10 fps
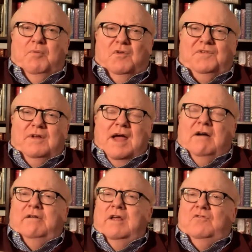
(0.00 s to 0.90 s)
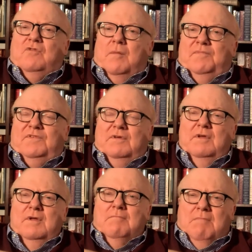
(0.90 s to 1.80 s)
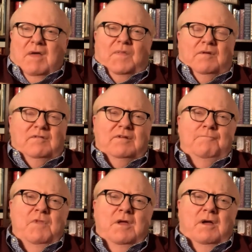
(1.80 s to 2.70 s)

personality, Trump's methods,